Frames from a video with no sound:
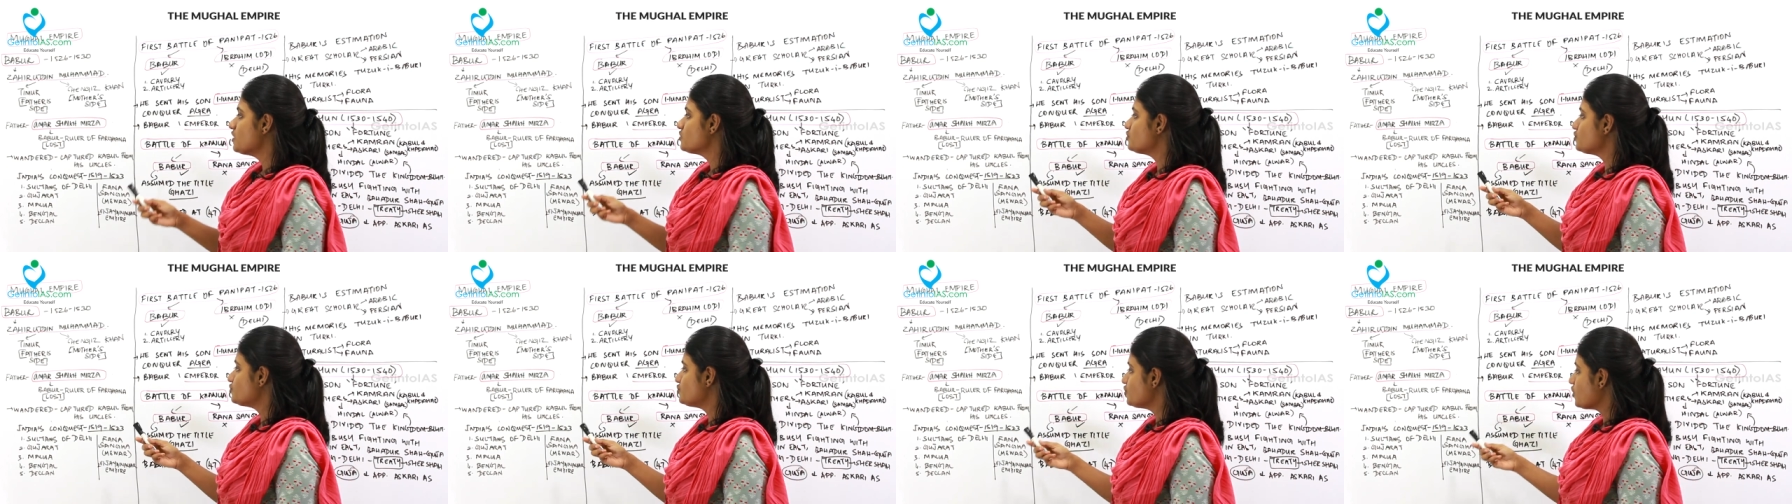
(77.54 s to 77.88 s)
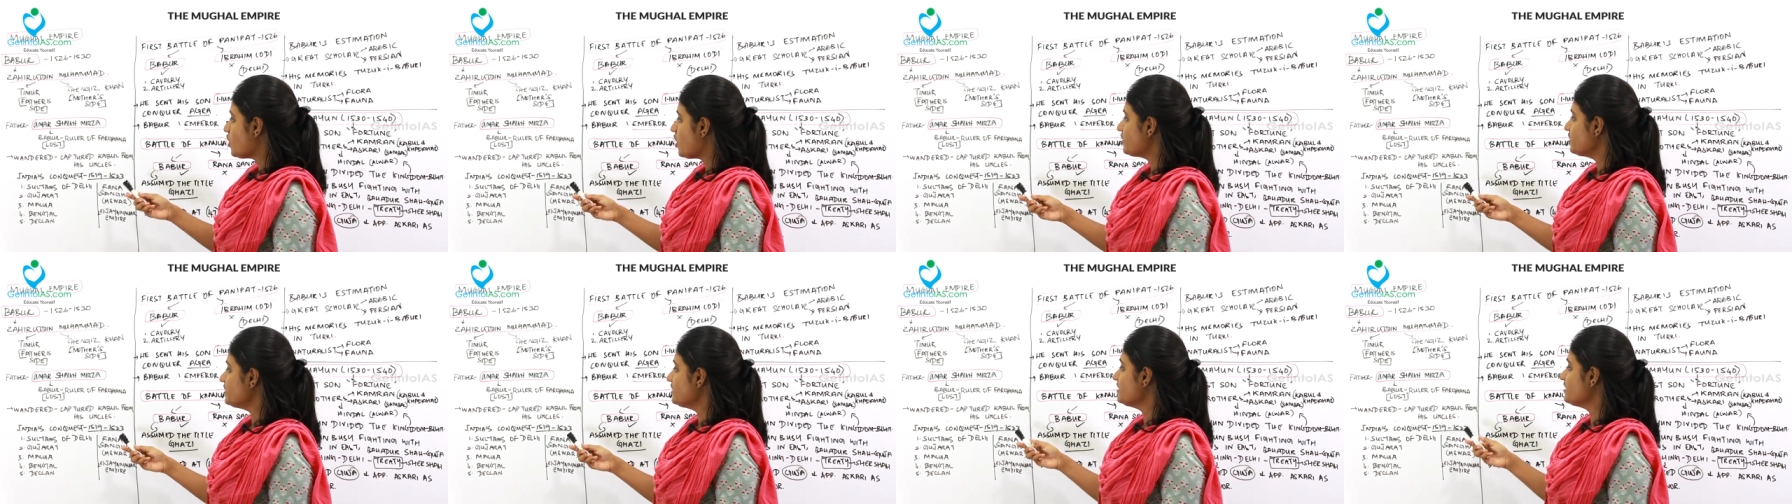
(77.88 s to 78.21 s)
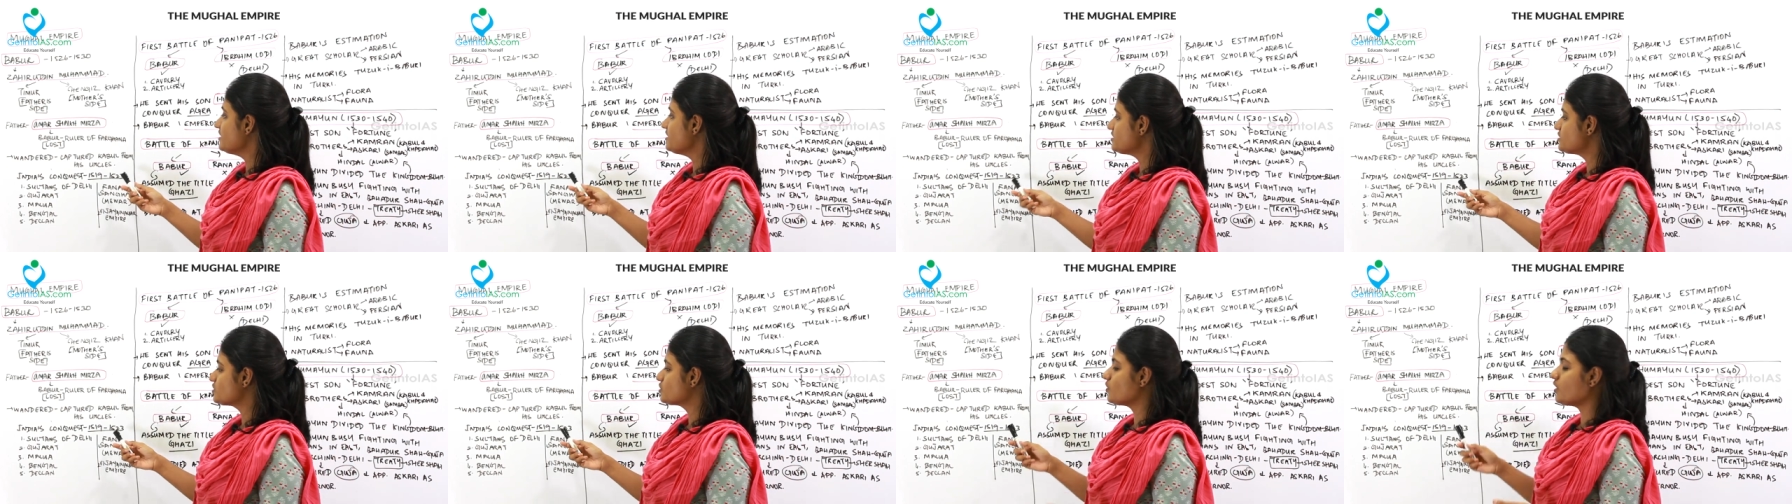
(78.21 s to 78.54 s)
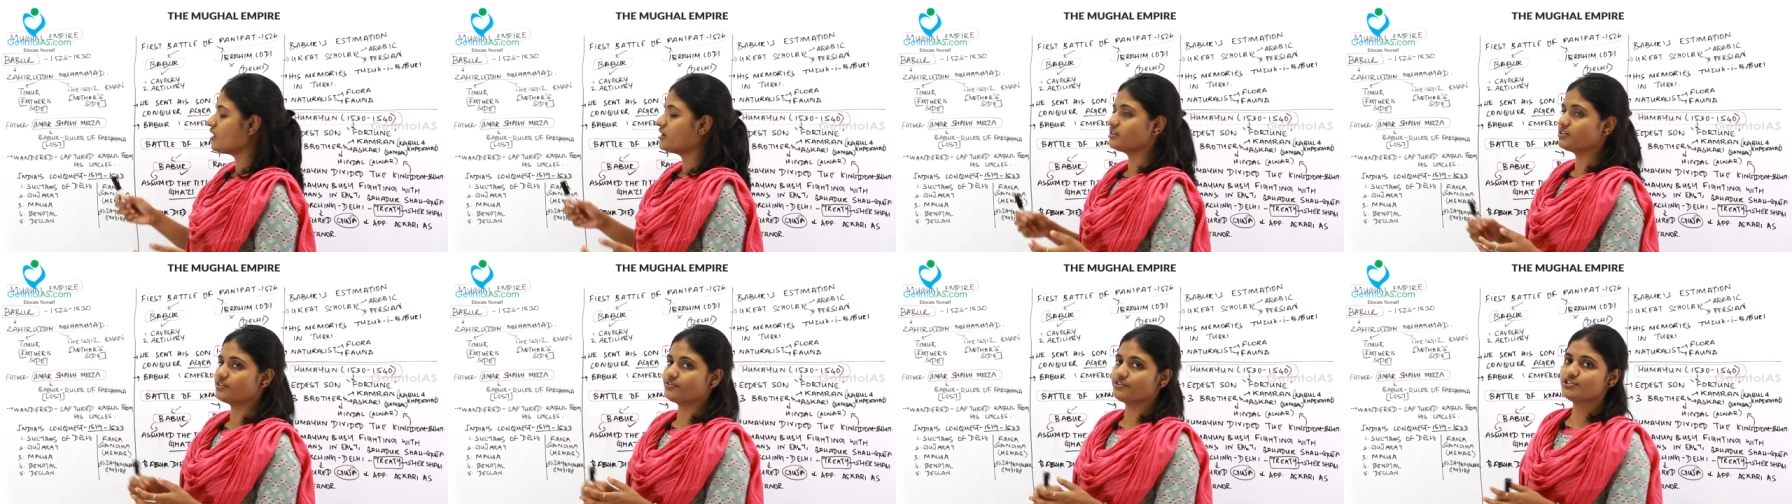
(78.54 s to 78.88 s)
So during his
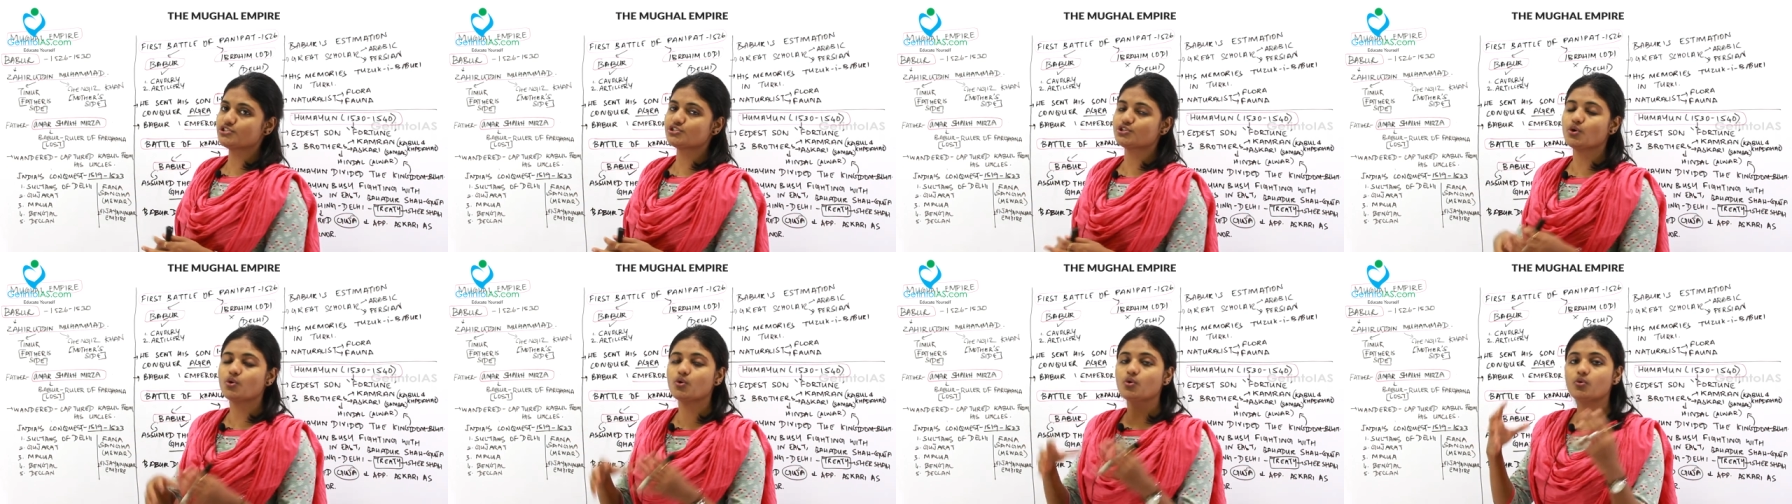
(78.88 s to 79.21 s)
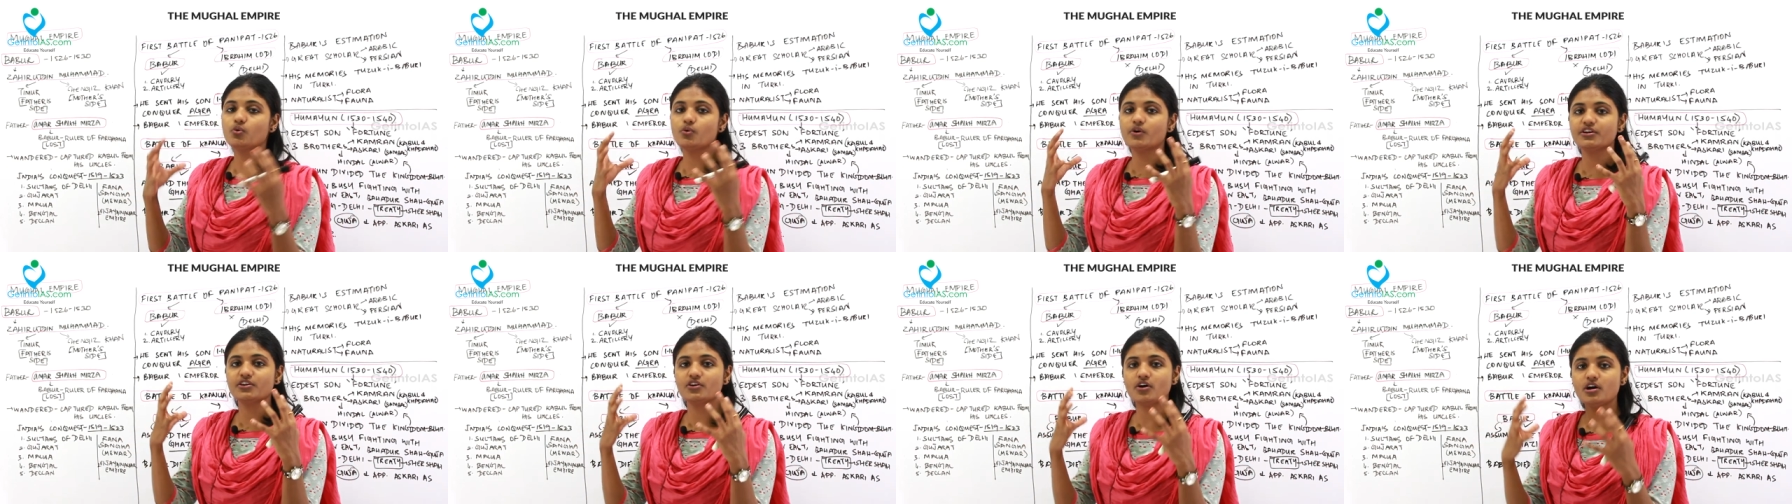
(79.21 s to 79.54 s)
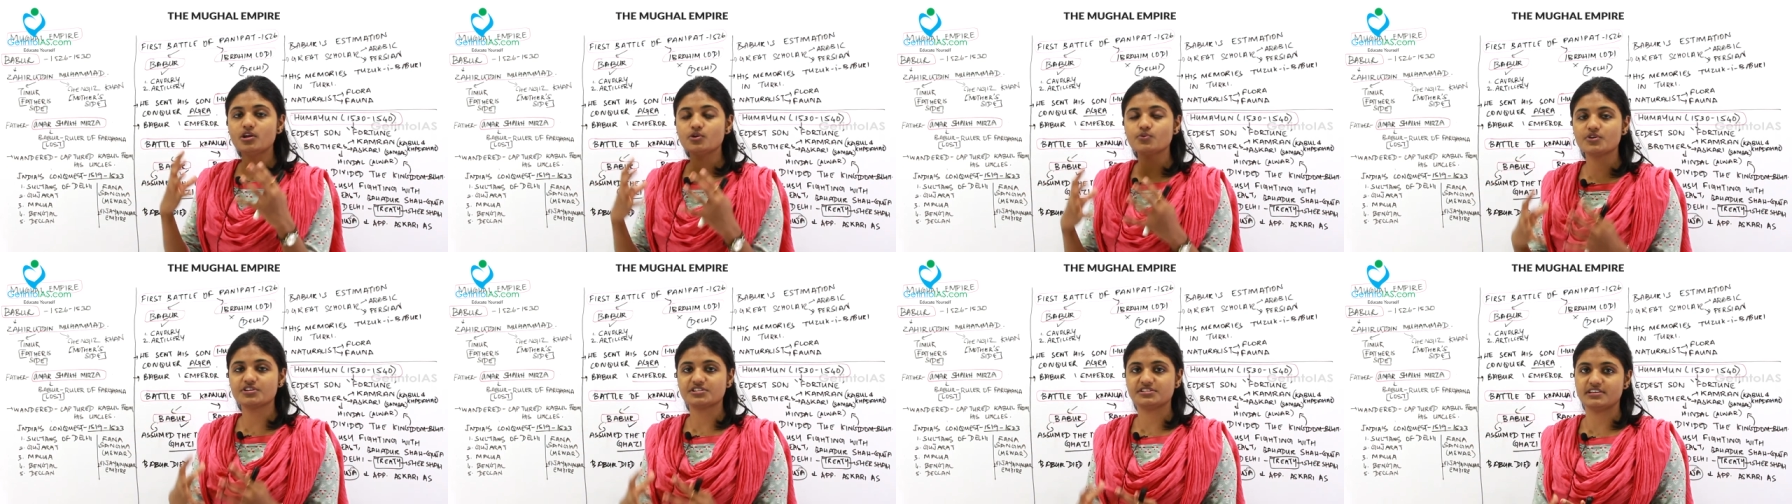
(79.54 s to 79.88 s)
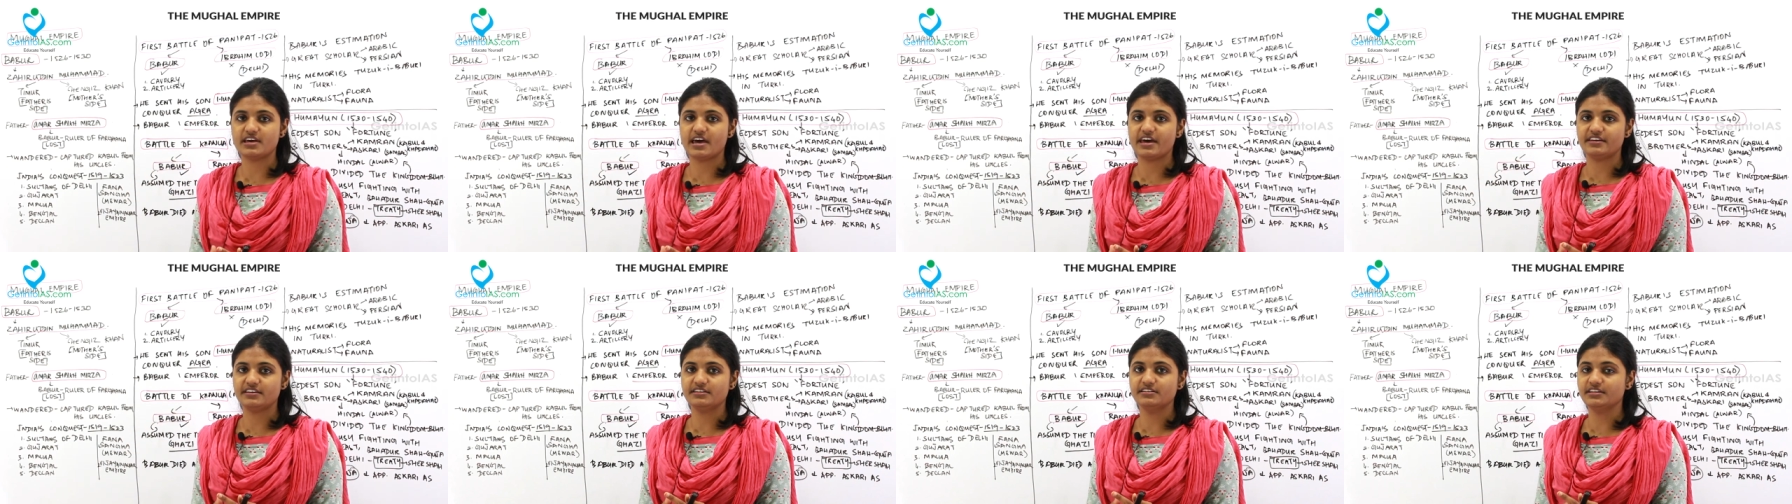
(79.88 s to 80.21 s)
conquest, who and all was
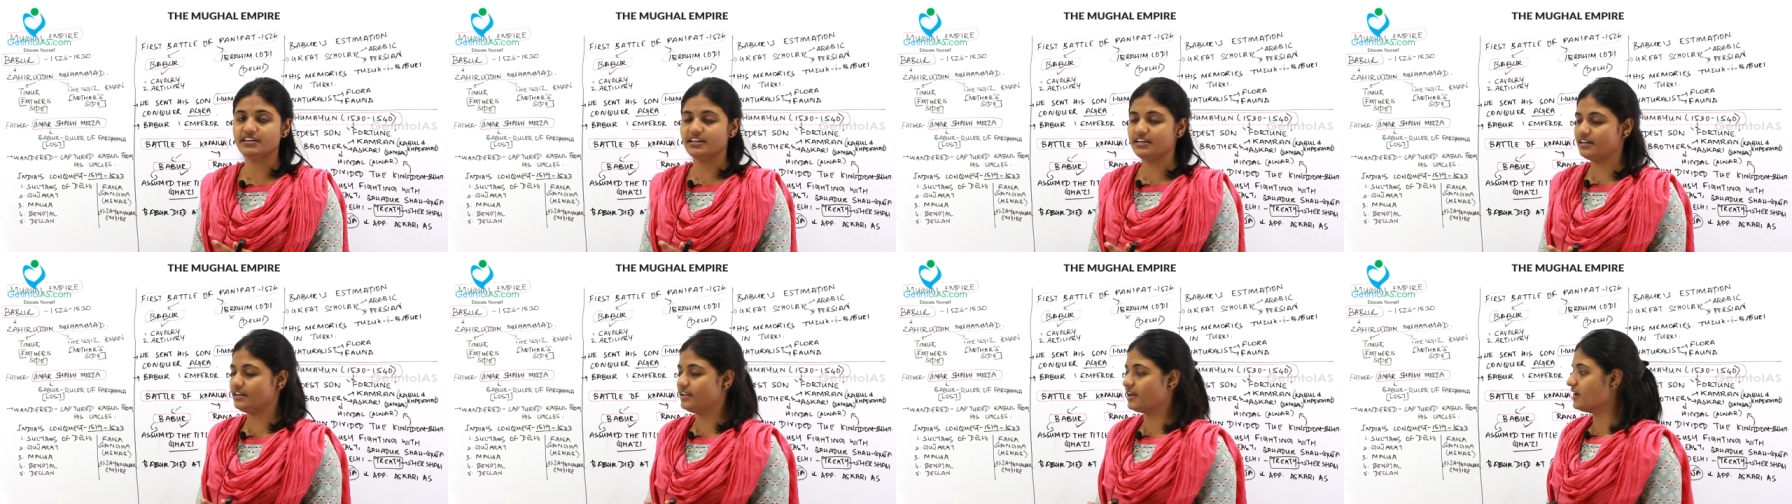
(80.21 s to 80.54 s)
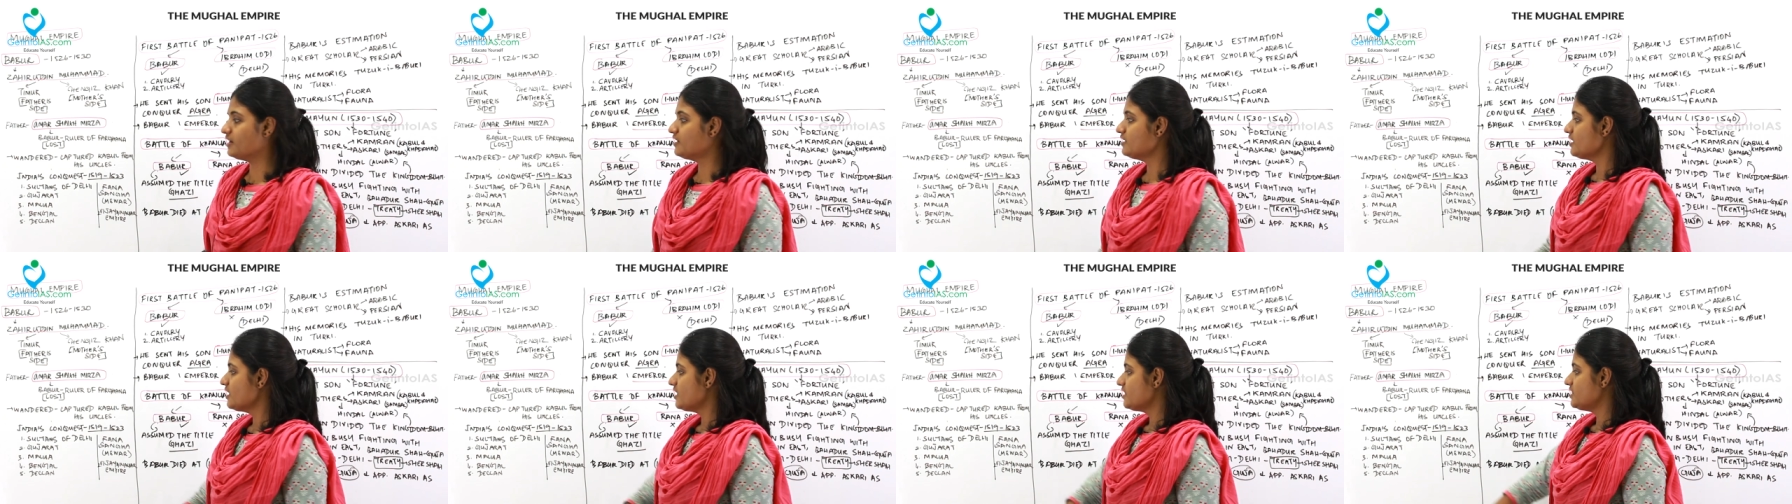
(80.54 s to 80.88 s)
there in India?